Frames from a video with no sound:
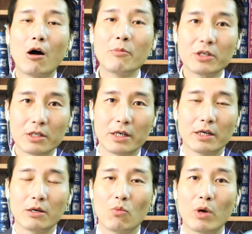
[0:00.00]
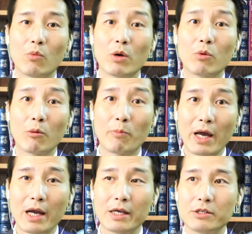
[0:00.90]
Nominally, we were
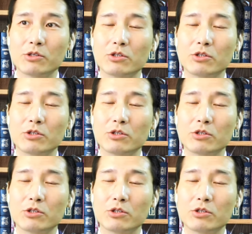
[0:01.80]
paid.